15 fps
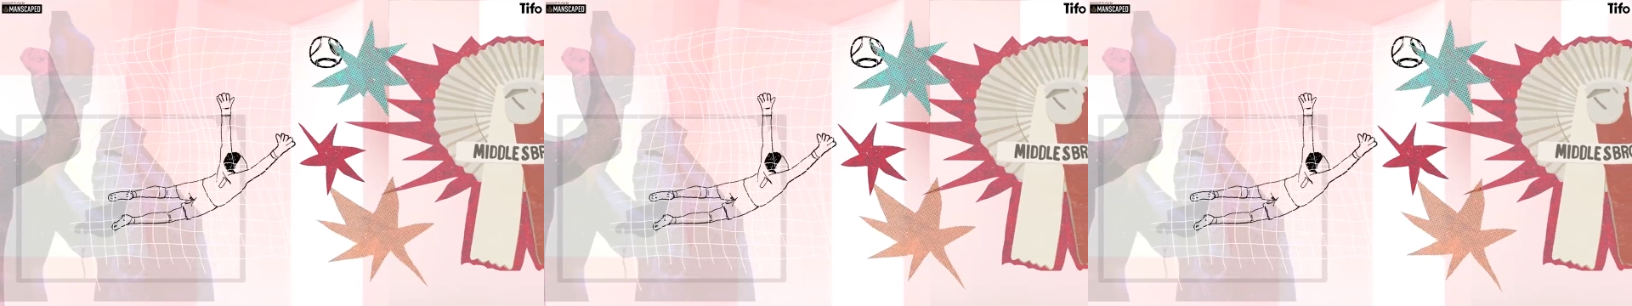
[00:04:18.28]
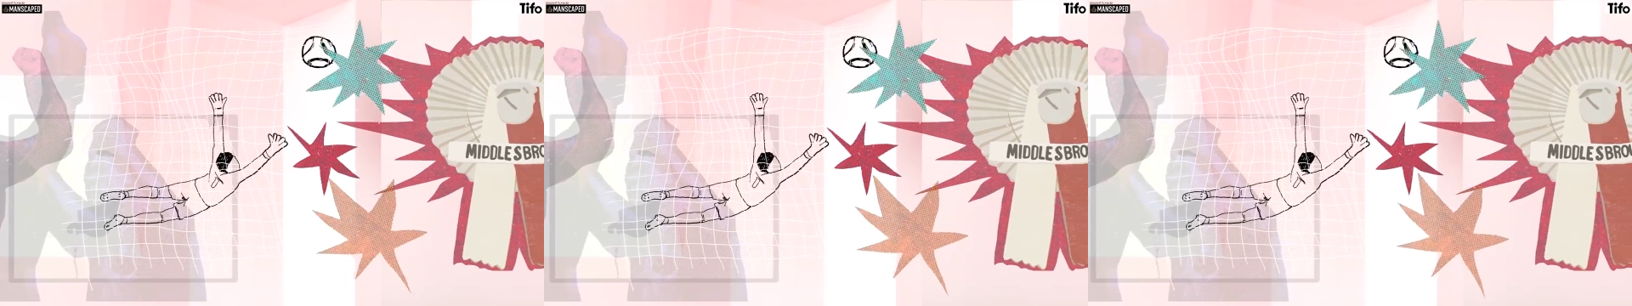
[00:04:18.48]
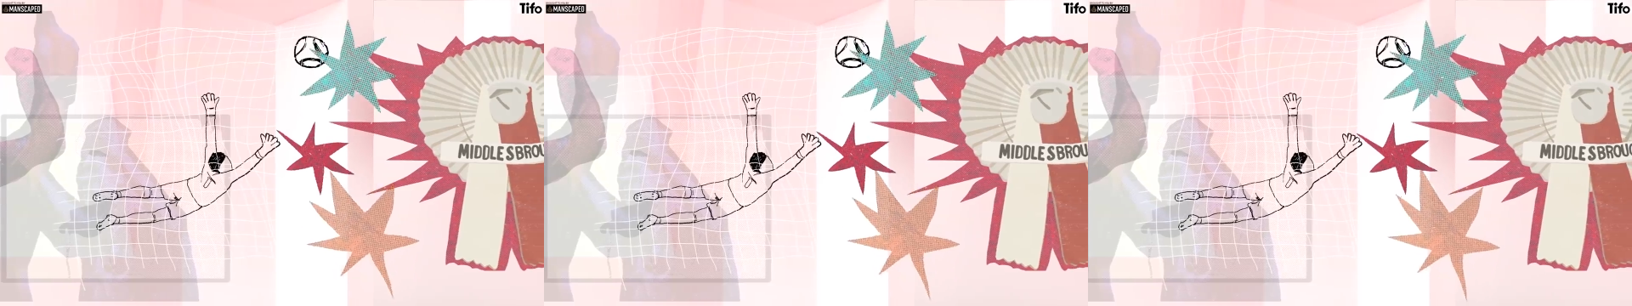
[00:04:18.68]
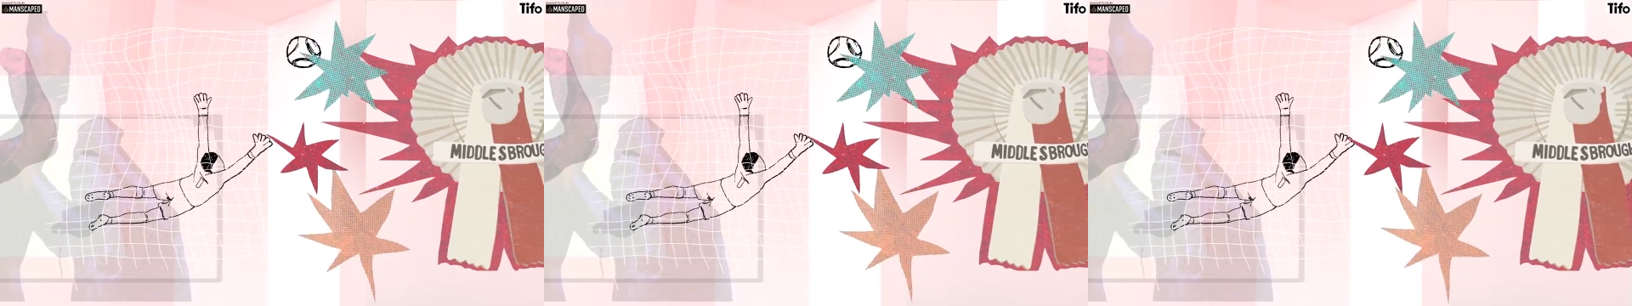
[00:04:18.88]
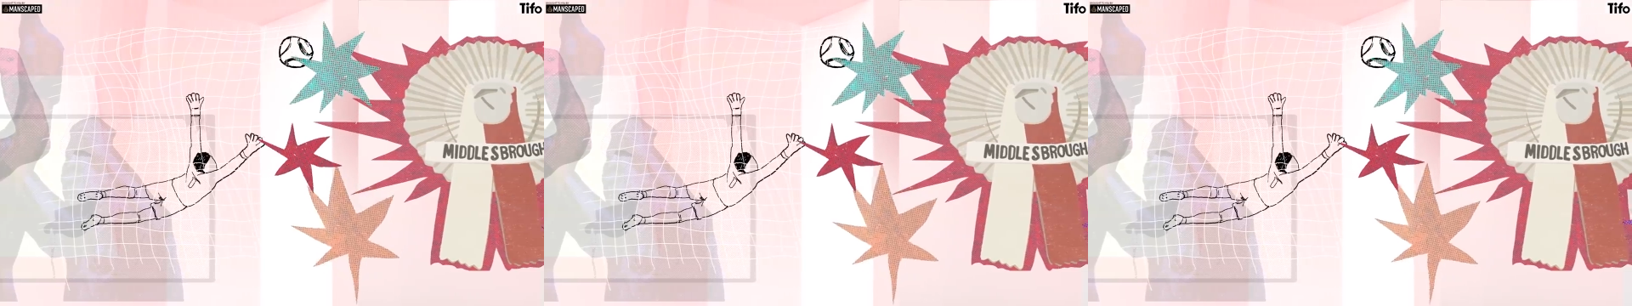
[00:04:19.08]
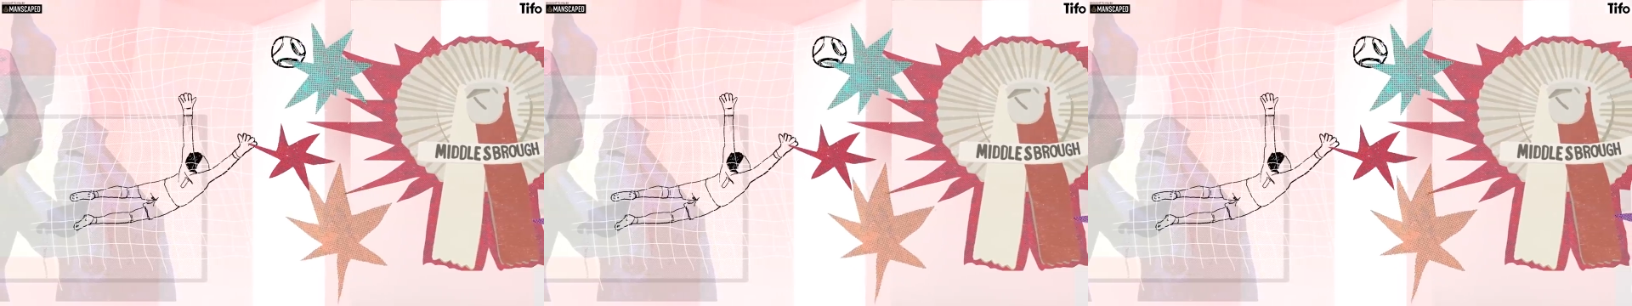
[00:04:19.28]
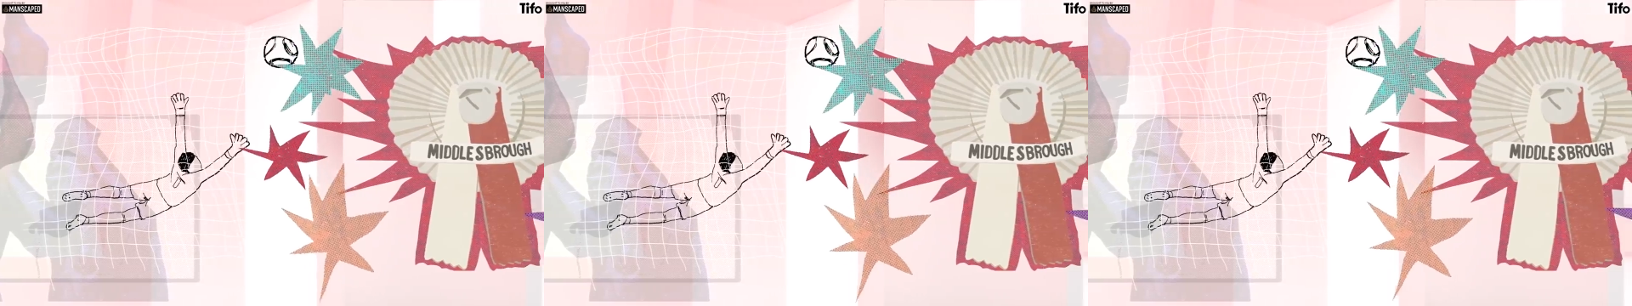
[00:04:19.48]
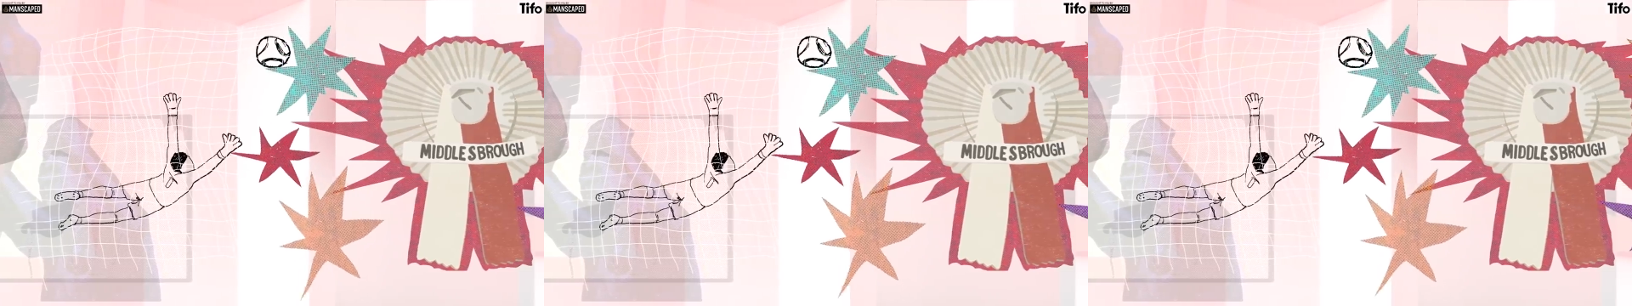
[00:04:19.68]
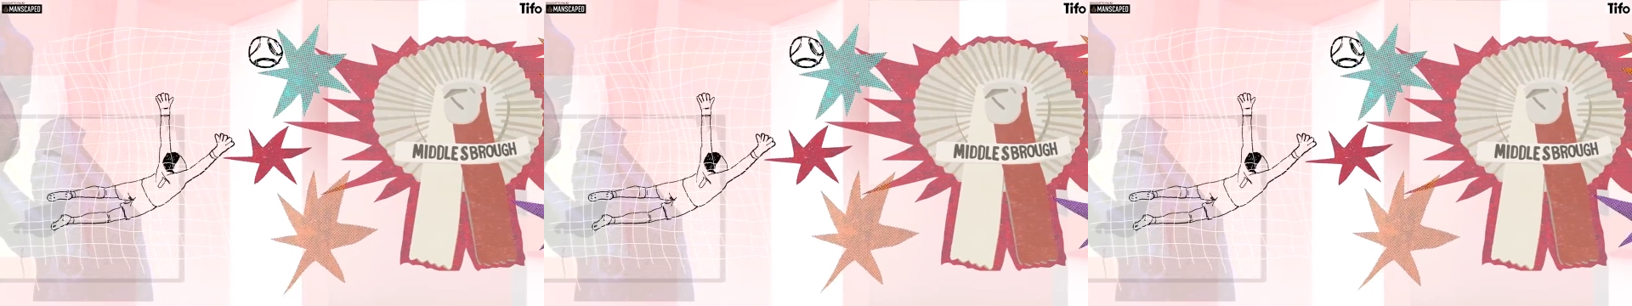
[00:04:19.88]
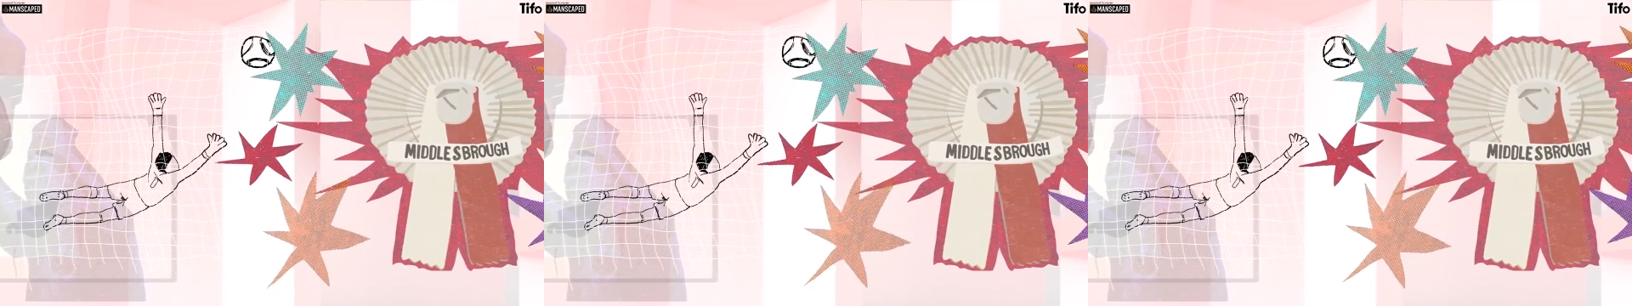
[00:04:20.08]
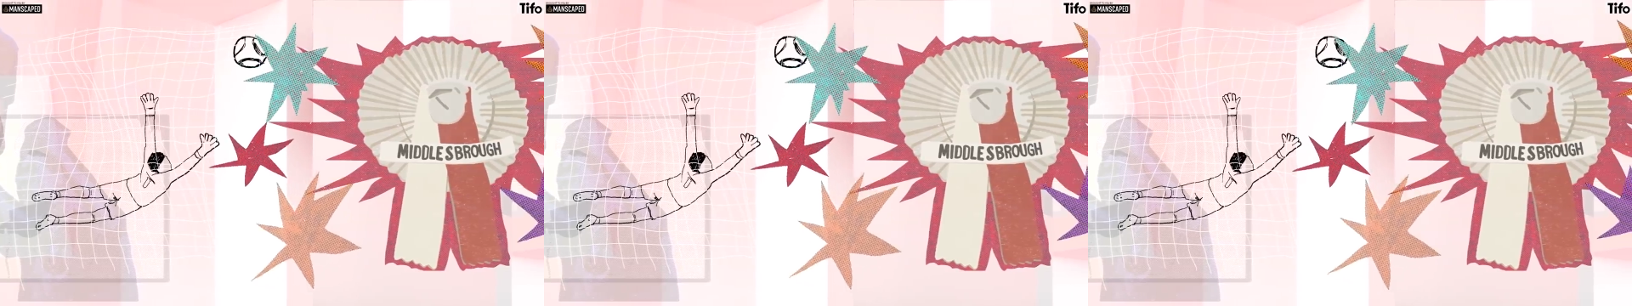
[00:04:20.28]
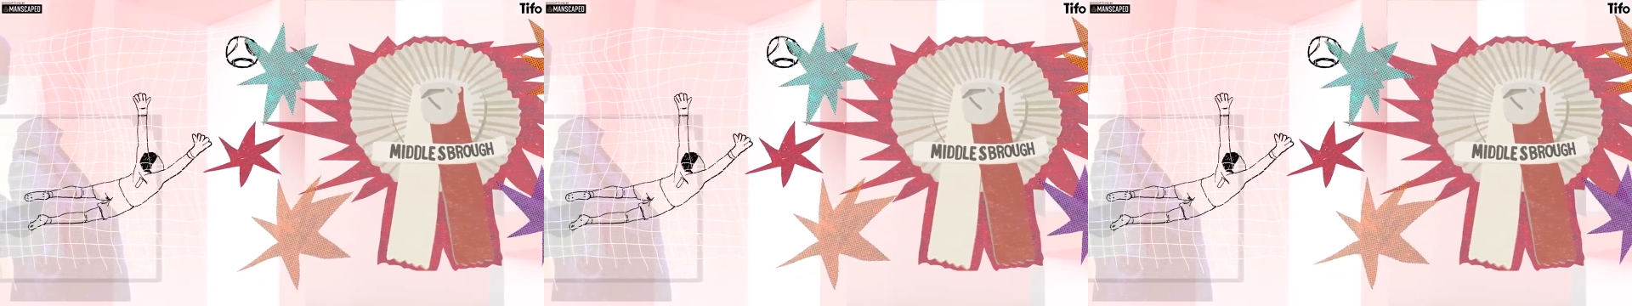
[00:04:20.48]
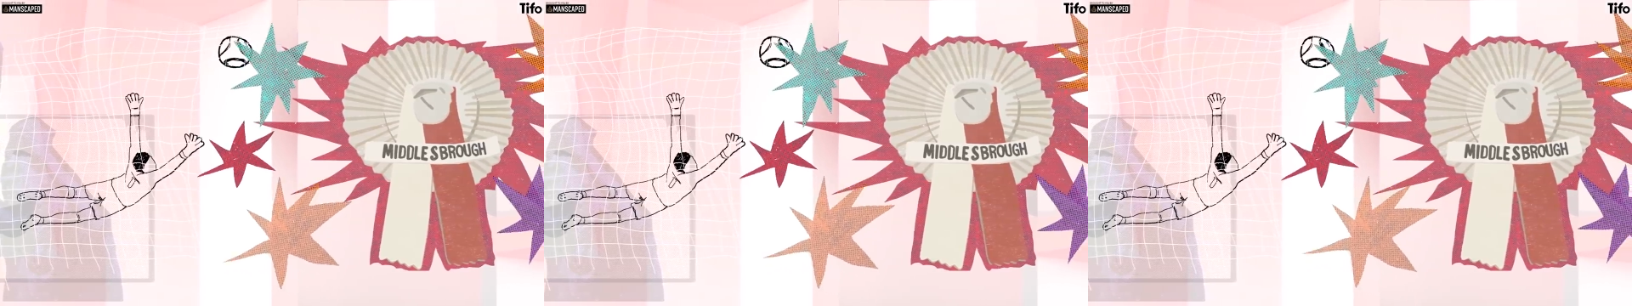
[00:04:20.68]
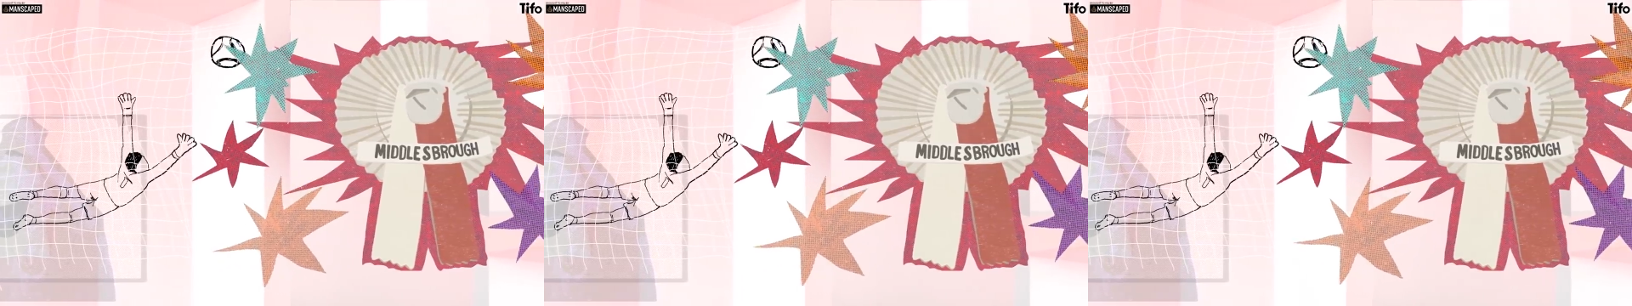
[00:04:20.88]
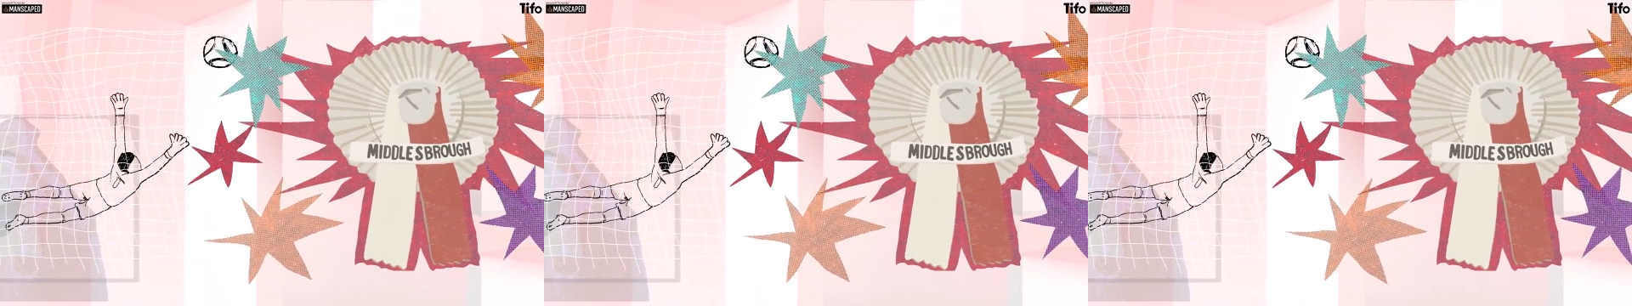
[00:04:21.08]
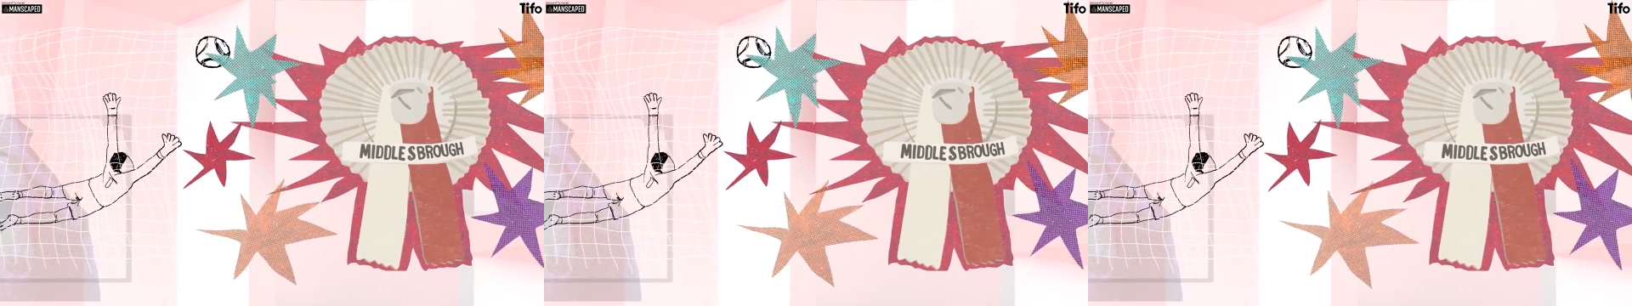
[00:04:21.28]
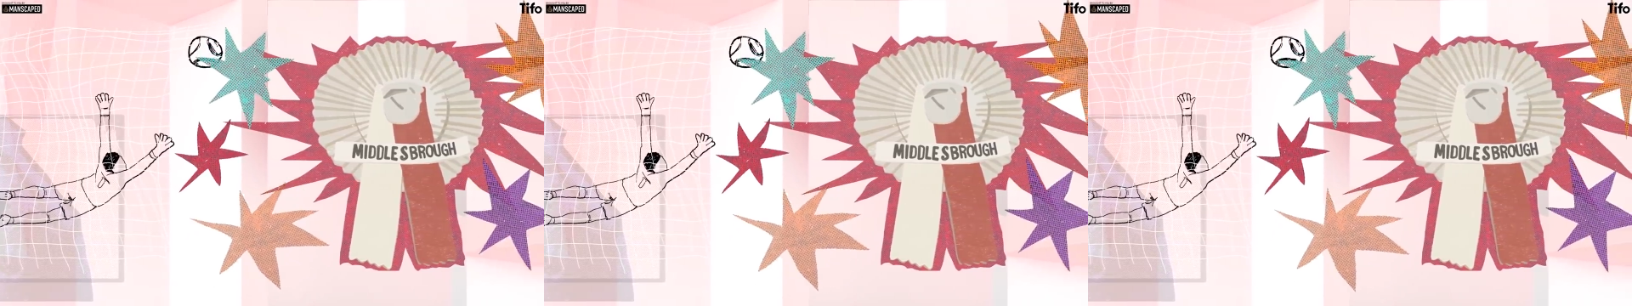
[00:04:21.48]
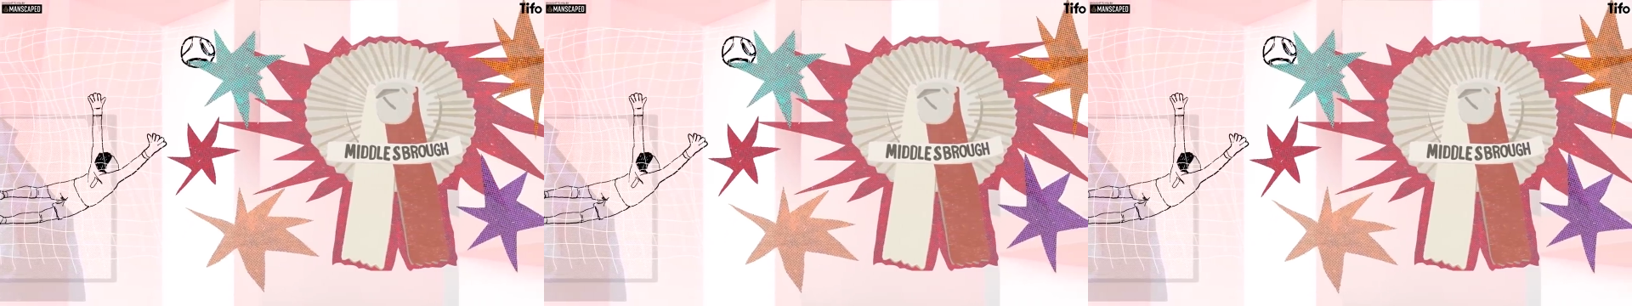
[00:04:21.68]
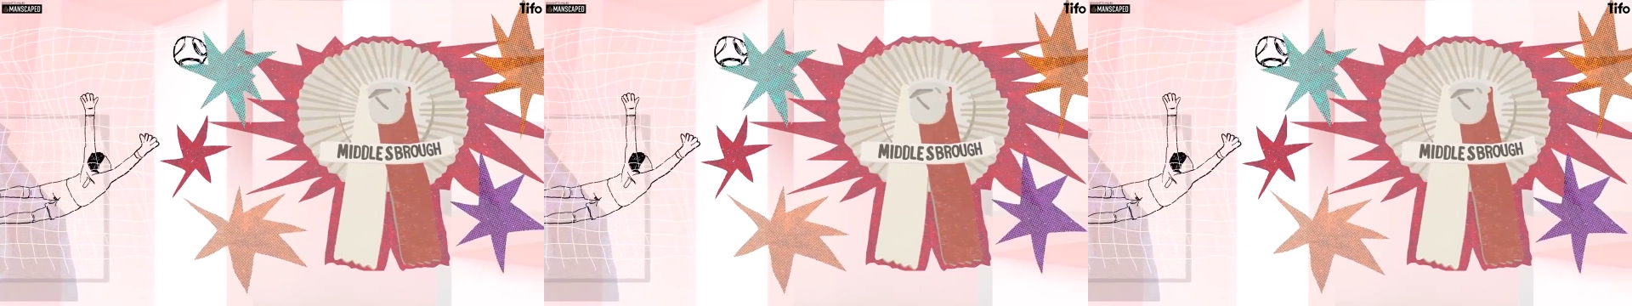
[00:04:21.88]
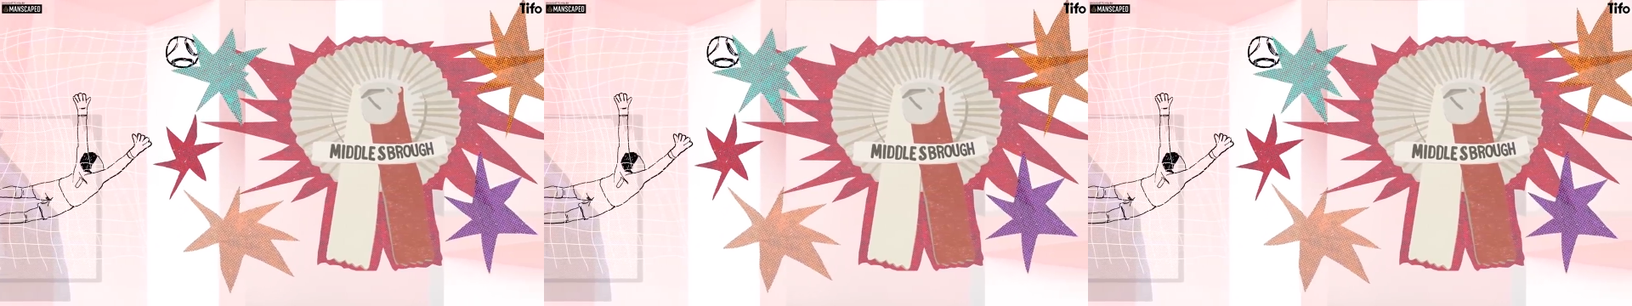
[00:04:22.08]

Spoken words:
(no speaker visible)